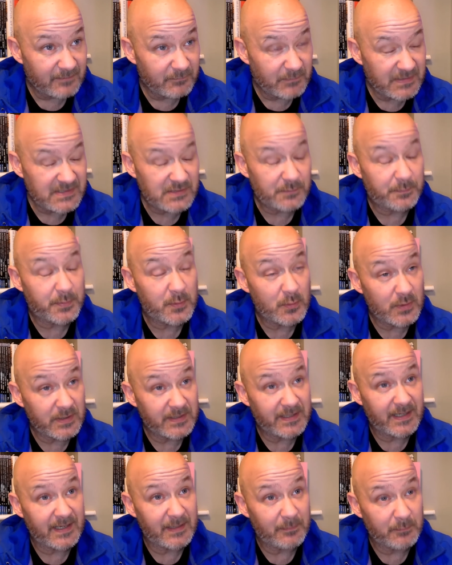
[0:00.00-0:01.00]
it's a poor
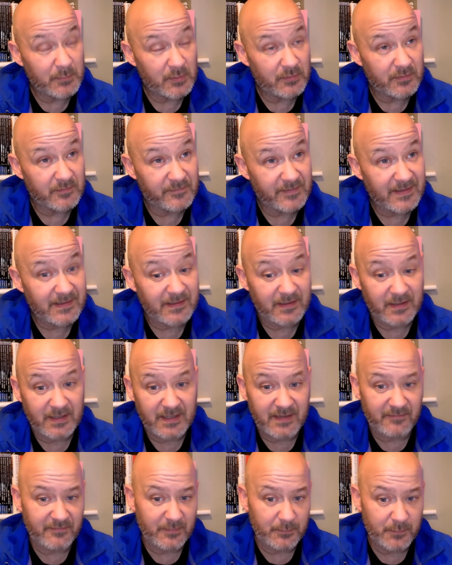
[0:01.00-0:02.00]
game, but the fact that they're
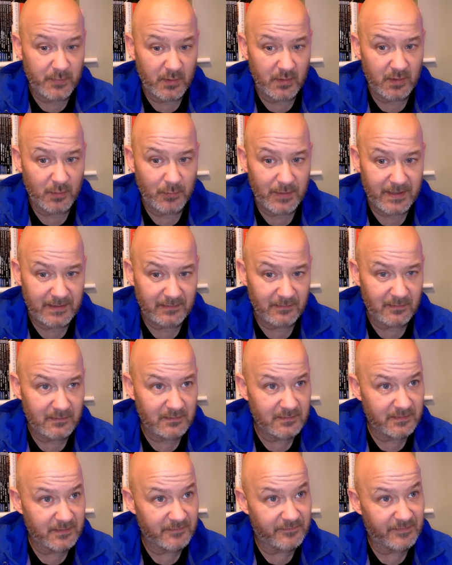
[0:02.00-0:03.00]
giving ball away a lot
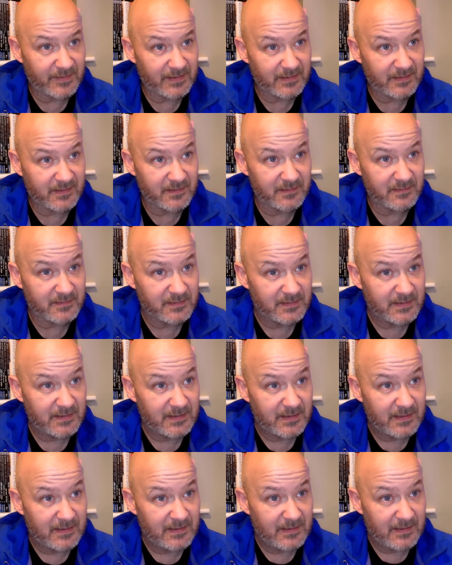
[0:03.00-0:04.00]
and the fact that
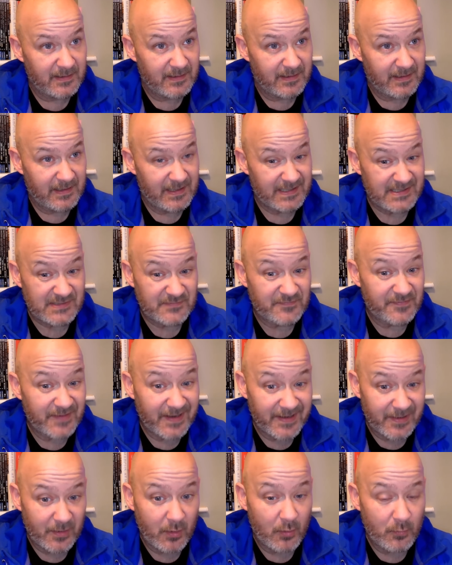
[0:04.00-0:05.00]
it's
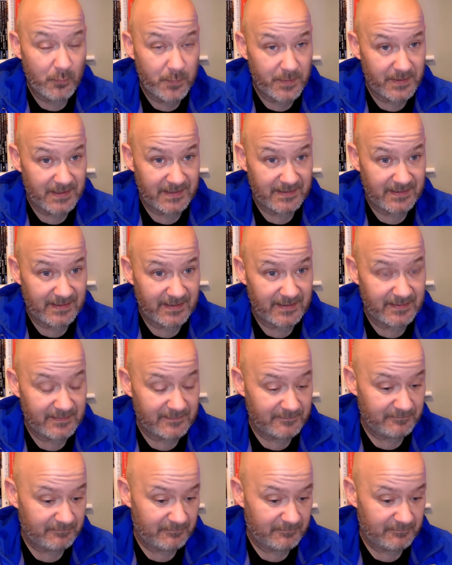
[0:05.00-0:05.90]
very open in there,